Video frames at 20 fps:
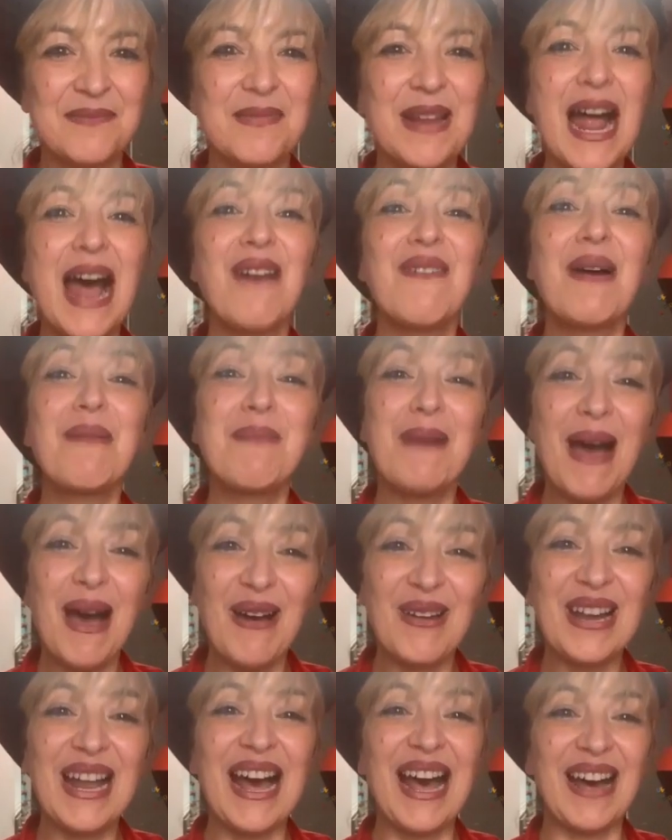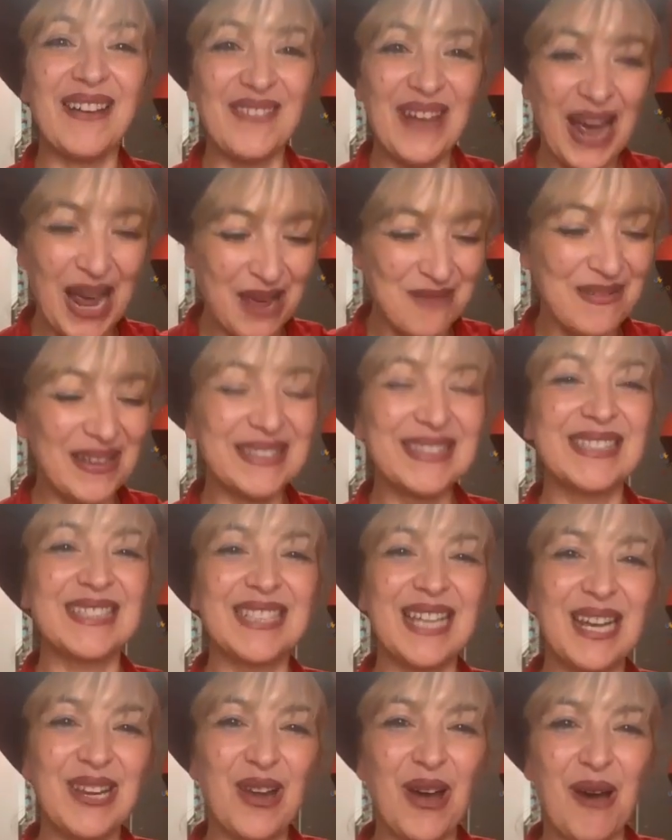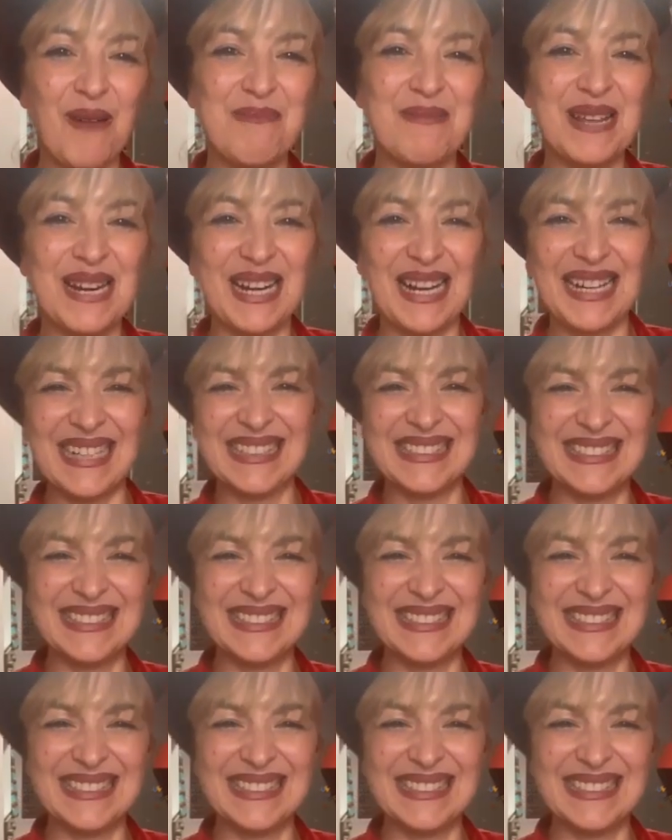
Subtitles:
Brava Paola, vai, mettiti all'opera.